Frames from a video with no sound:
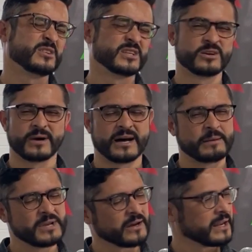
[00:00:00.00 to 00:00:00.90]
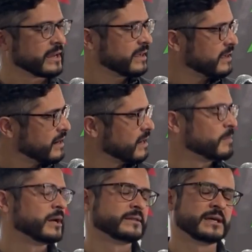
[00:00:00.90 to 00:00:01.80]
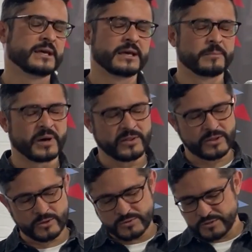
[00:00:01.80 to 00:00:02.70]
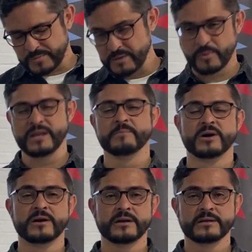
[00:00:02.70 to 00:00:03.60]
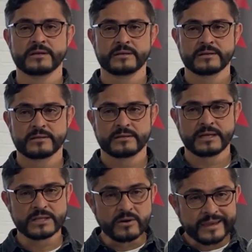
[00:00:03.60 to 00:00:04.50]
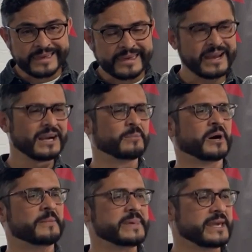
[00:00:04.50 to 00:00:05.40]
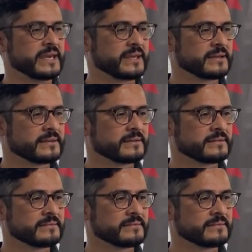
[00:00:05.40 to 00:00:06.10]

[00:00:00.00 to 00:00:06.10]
We say, you know what? I'm not going to care about, about those people anymore. They don't care about me.